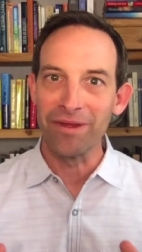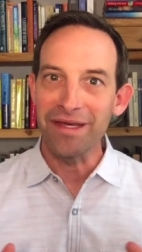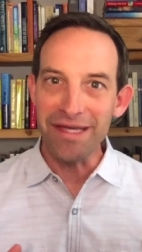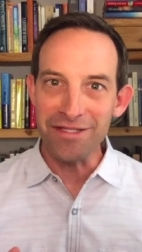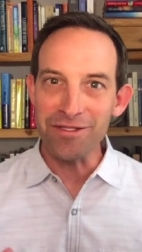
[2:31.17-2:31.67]

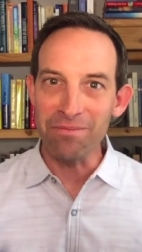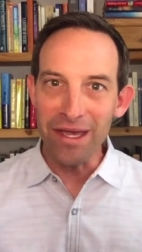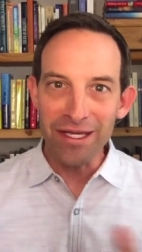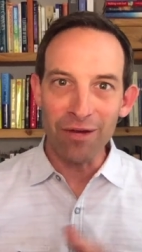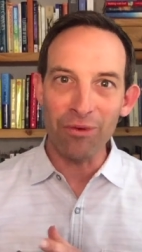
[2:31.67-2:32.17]
He ends up
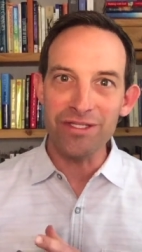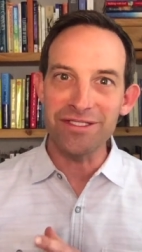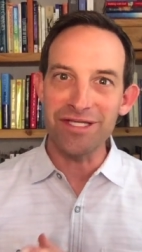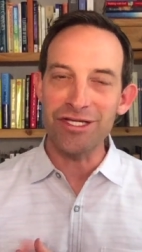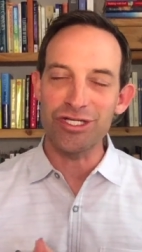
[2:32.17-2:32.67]
making a
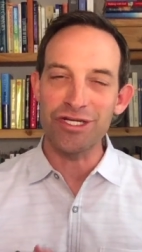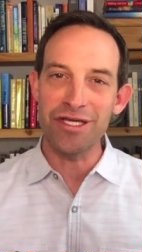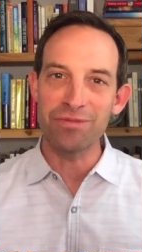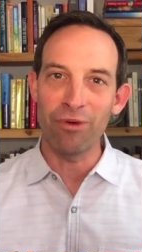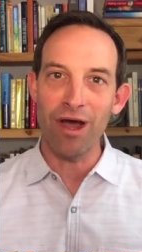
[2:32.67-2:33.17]
presentation to
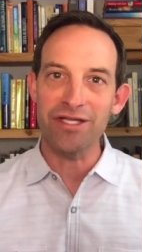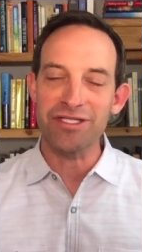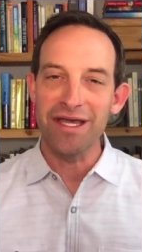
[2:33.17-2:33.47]
his boss